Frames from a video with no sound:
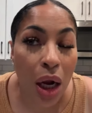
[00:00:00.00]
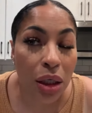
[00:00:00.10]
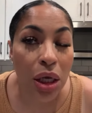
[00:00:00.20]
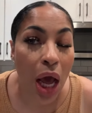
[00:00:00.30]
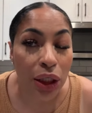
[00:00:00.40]
Do
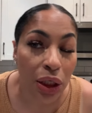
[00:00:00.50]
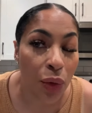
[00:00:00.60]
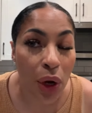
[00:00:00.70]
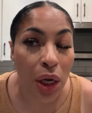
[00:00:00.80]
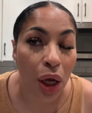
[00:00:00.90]
y'all see a
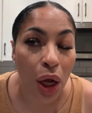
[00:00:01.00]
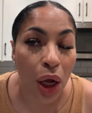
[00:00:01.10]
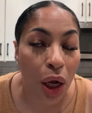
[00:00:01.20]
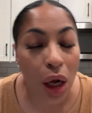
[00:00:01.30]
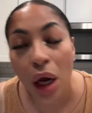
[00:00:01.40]
wrinkle?
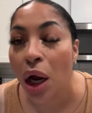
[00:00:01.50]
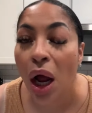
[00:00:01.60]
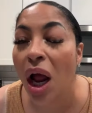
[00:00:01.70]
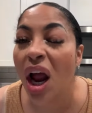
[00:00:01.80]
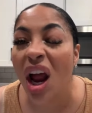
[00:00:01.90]

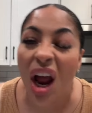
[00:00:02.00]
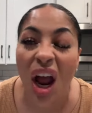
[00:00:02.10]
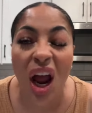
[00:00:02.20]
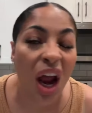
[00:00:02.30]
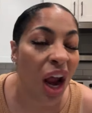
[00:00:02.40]
Huh?
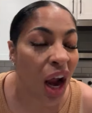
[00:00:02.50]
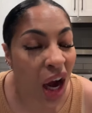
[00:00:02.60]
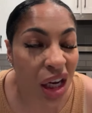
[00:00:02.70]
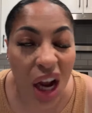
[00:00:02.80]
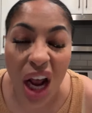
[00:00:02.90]
Huh?
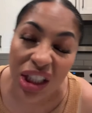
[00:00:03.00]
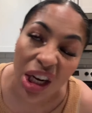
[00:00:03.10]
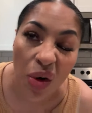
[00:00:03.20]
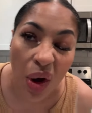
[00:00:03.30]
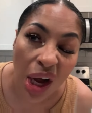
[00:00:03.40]
Do y'all see
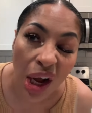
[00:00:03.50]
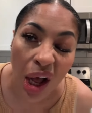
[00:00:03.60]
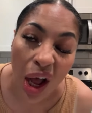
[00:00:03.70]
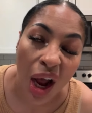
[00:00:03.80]
a wrinkle?